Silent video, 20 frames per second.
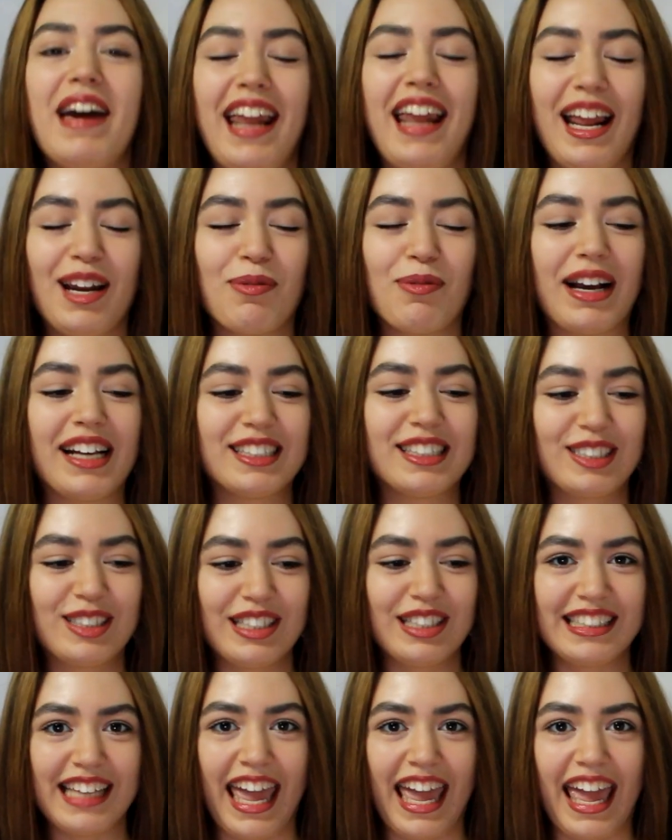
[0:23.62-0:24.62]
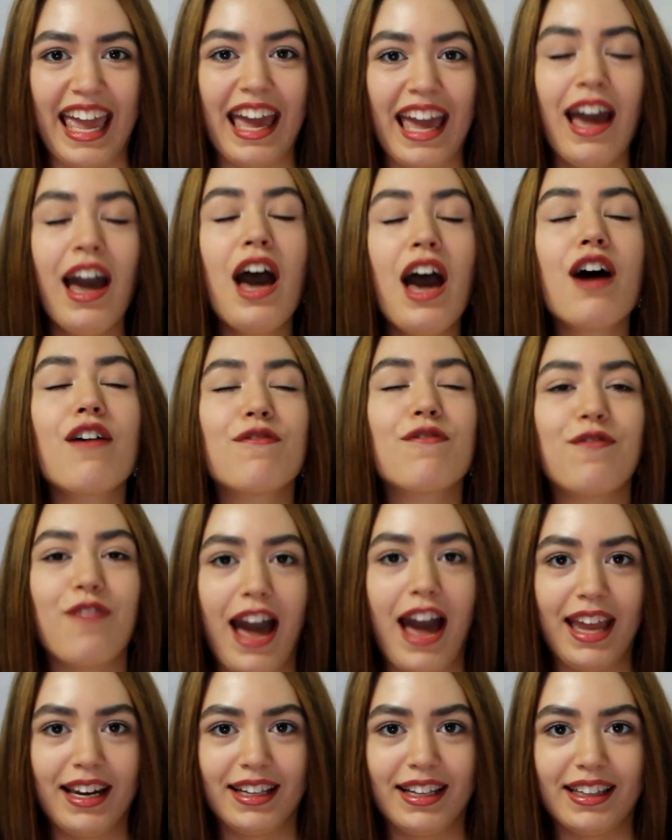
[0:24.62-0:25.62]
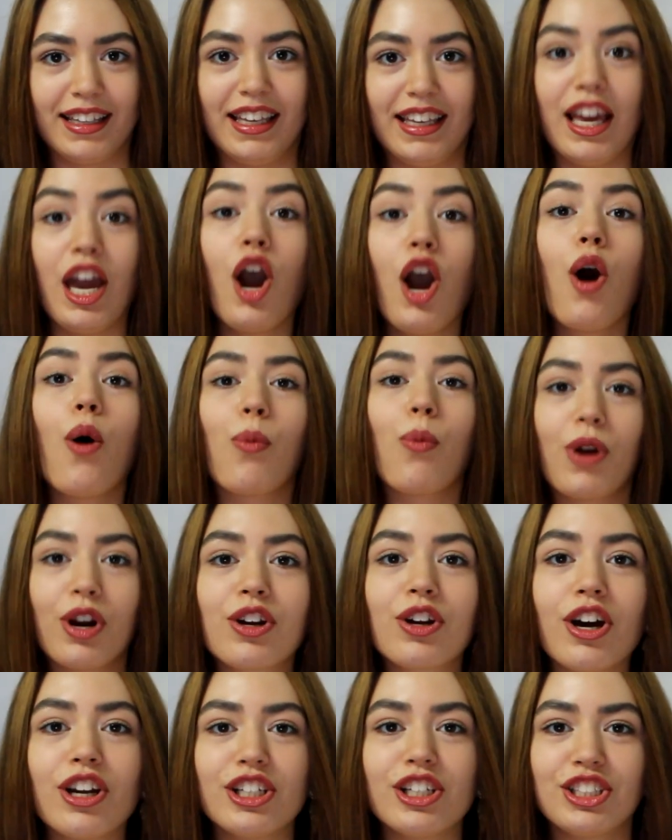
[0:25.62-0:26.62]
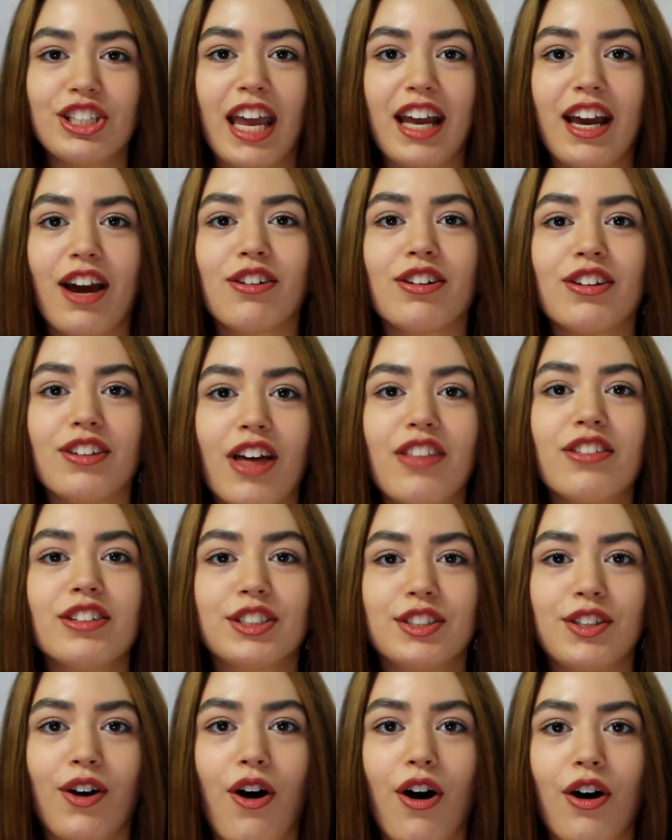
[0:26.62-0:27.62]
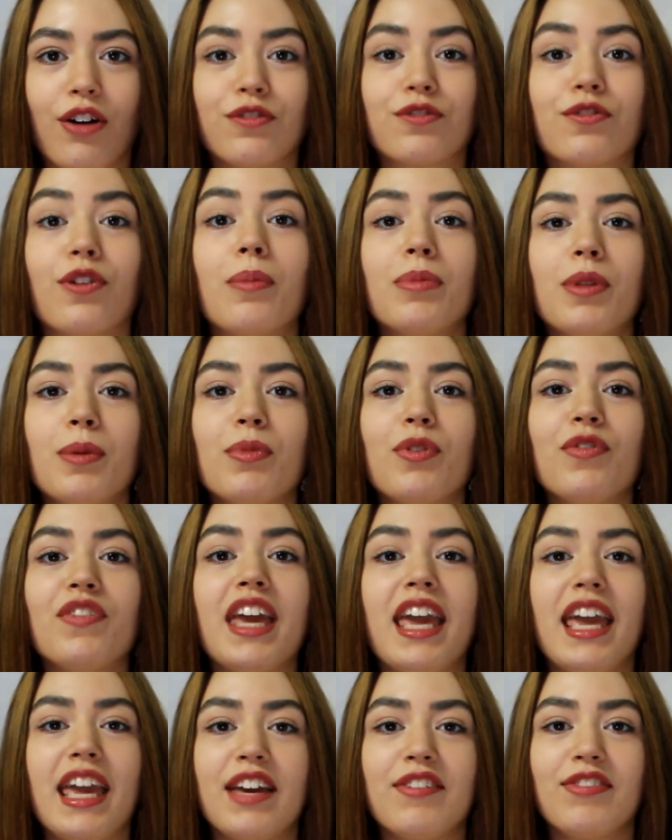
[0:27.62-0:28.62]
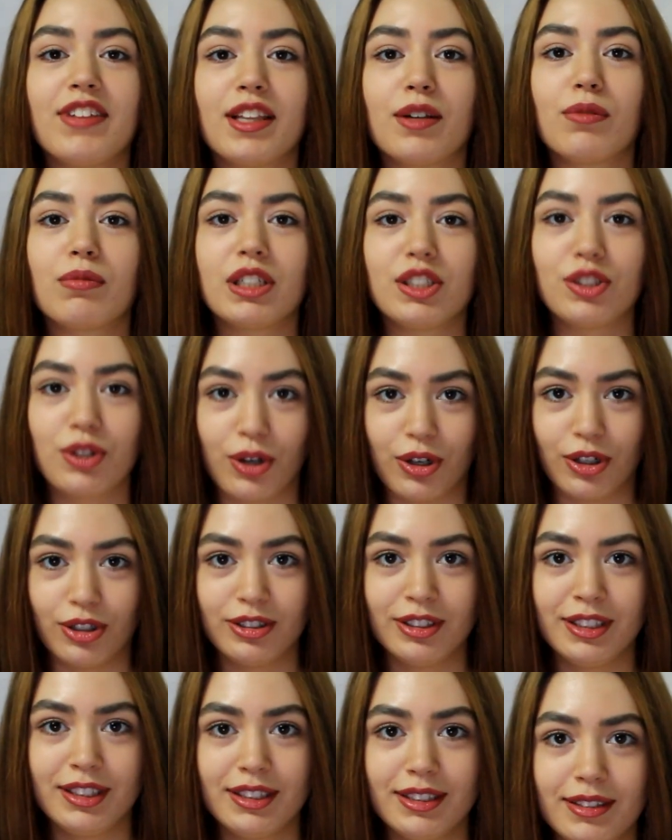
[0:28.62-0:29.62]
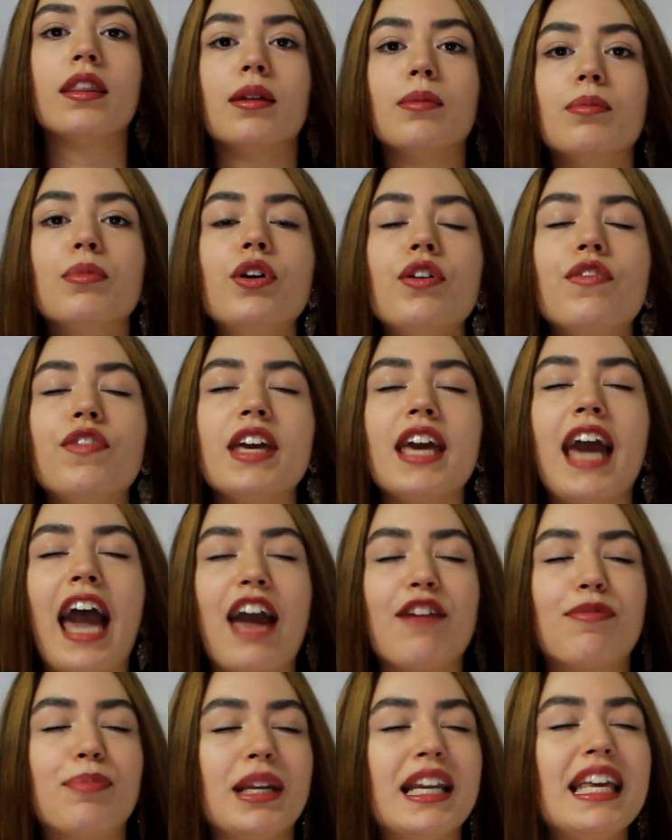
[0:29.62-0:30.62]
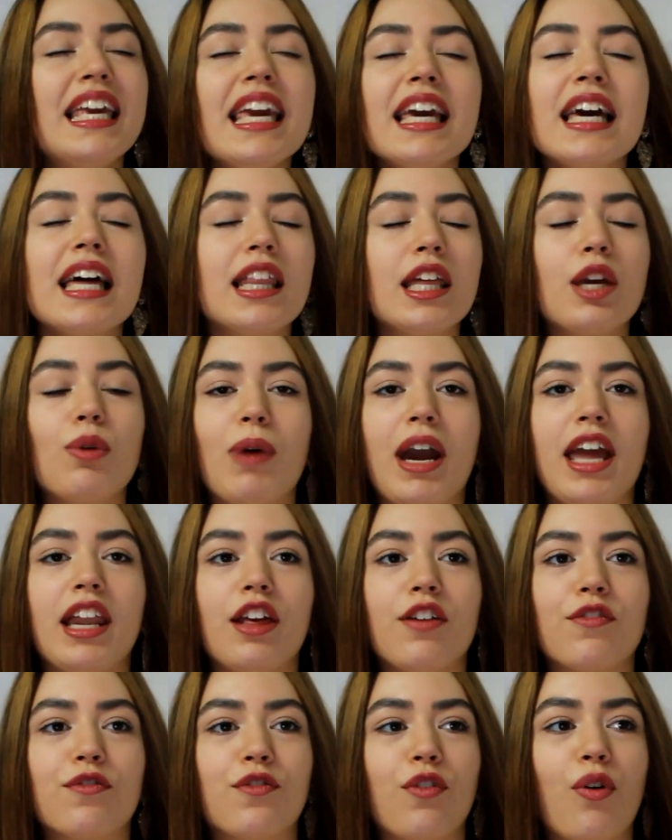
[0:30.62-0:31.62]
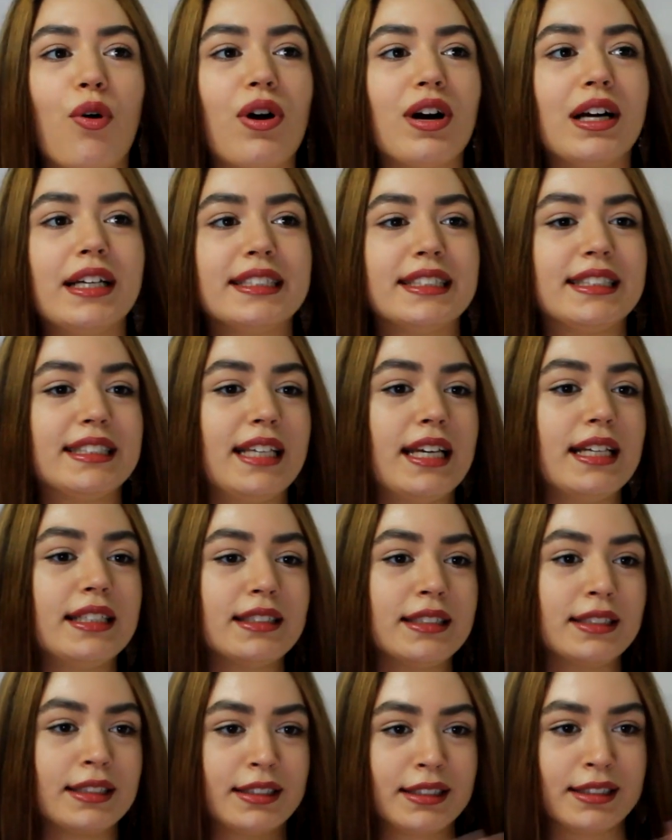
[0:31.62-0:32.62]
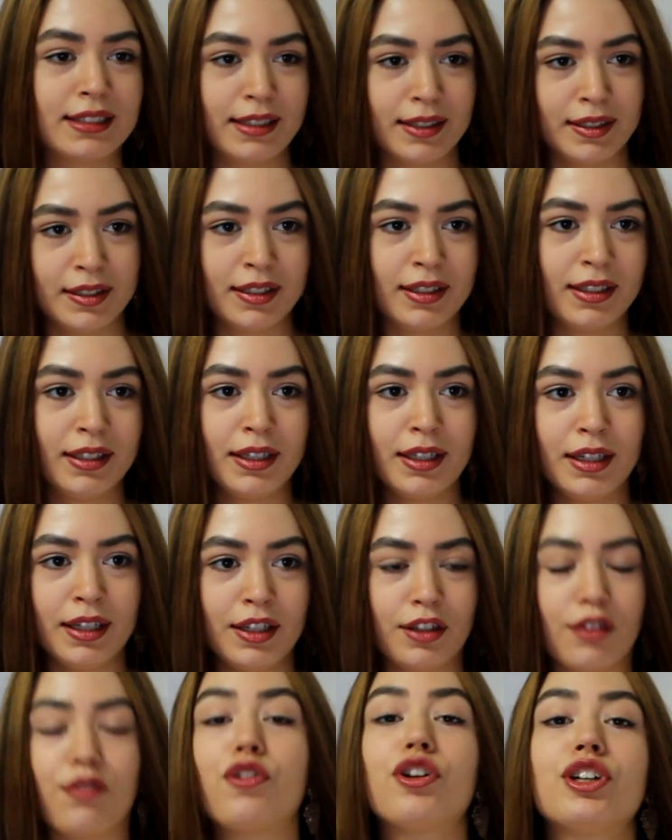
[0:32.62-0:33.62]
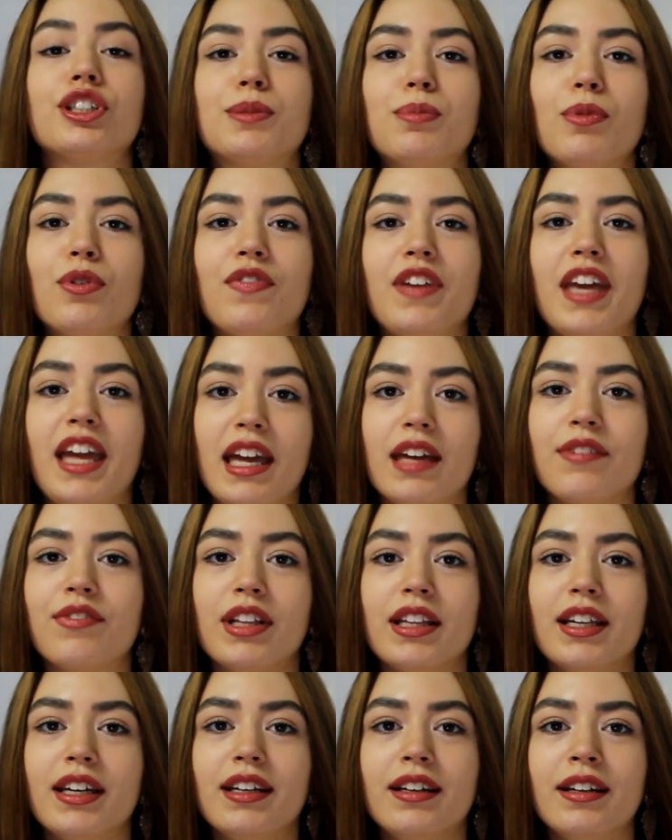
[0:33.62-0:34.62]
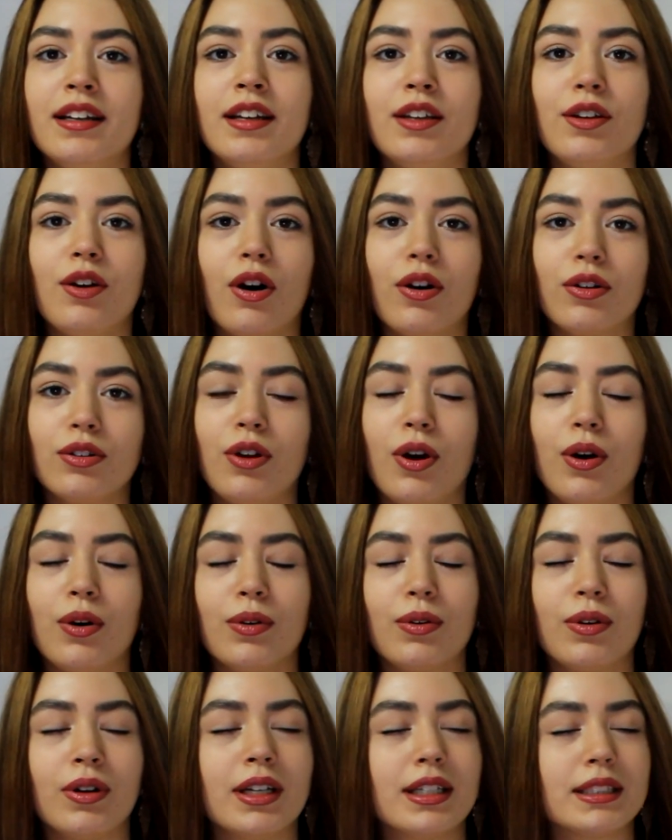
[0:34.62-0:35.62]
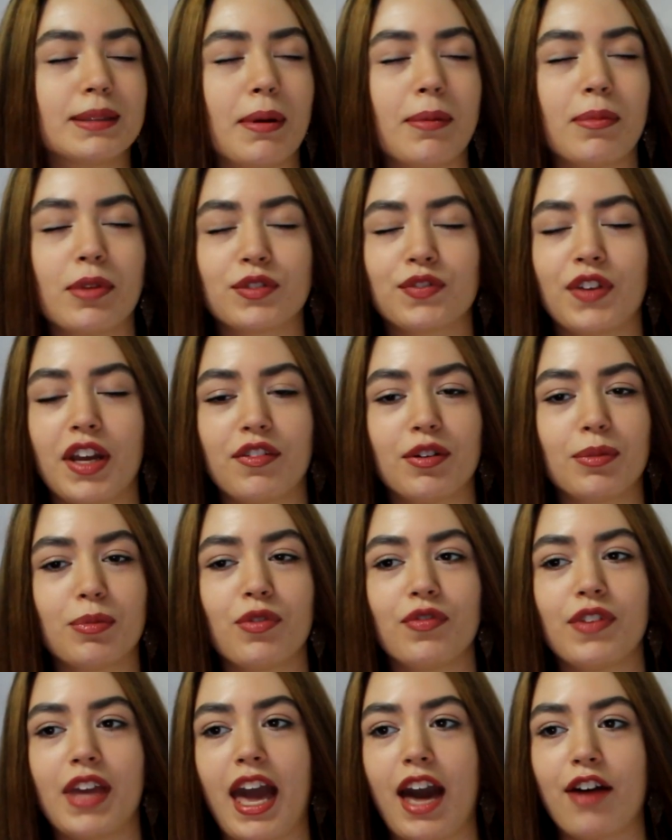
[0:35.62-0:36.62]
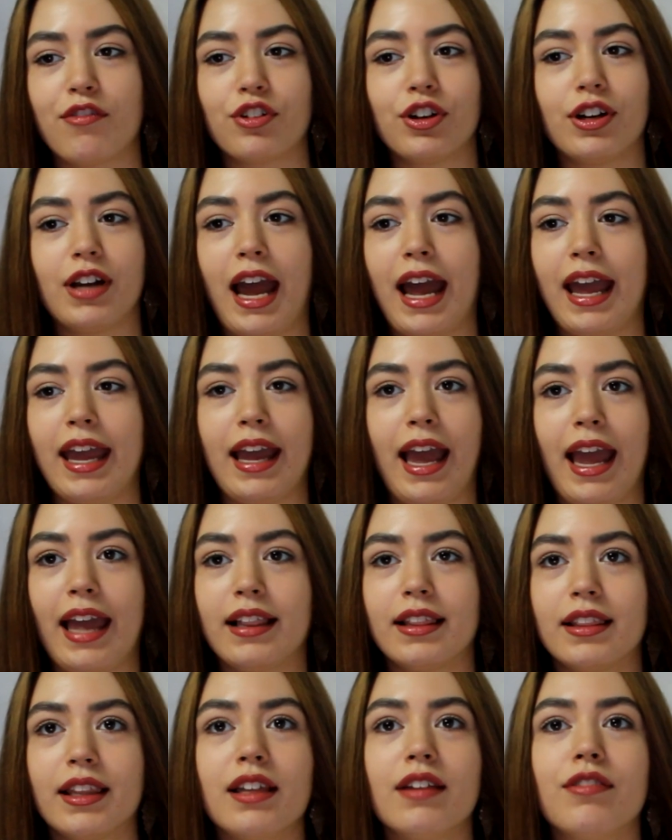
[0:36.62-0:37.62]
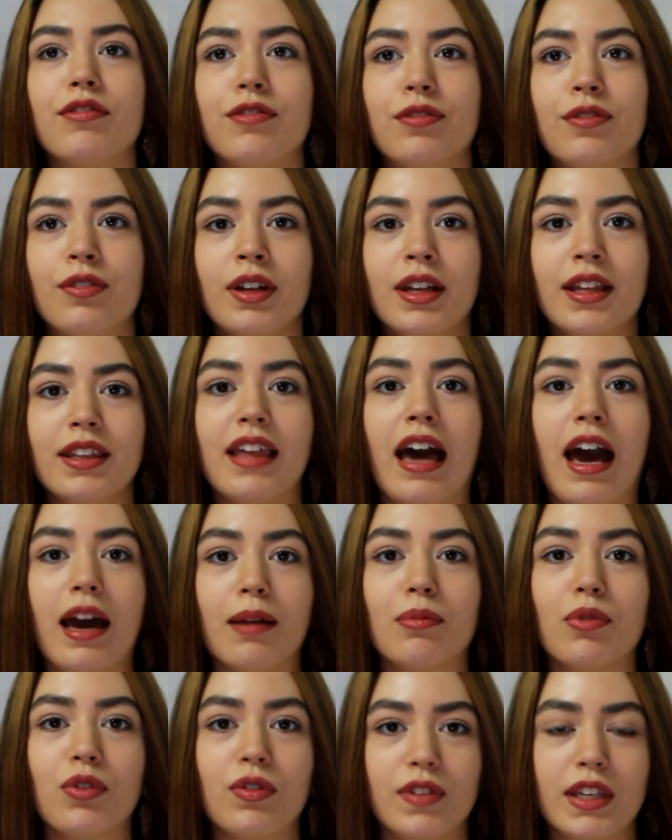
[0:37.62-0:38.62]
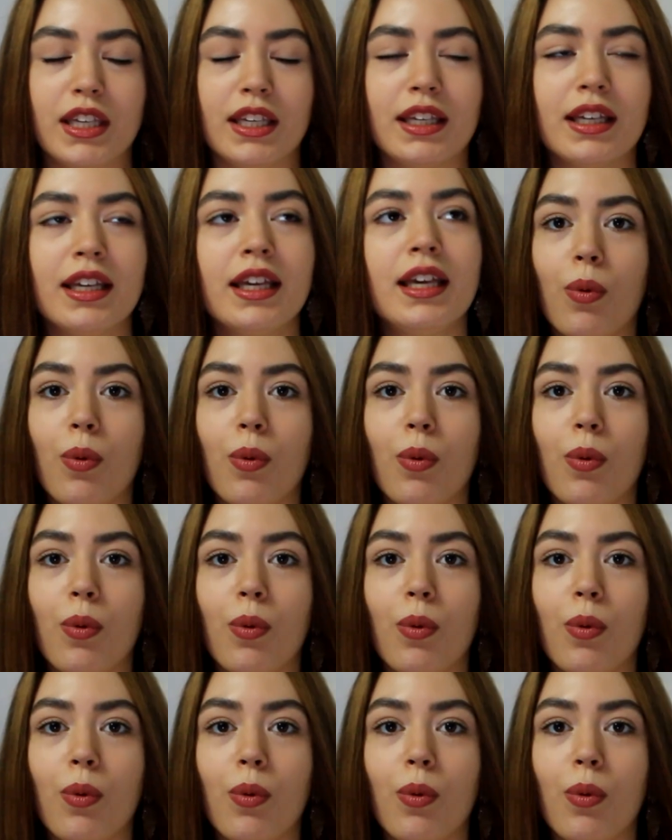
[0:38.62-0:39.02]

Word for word: but anyways, today, finally, we're gonna check out another song from the movie Ek Villain Returns. The movie I've been eagerly waiting for since the first movie, Egg Villain. Y'all know it's my most favorite movie ever. I, I live that movie.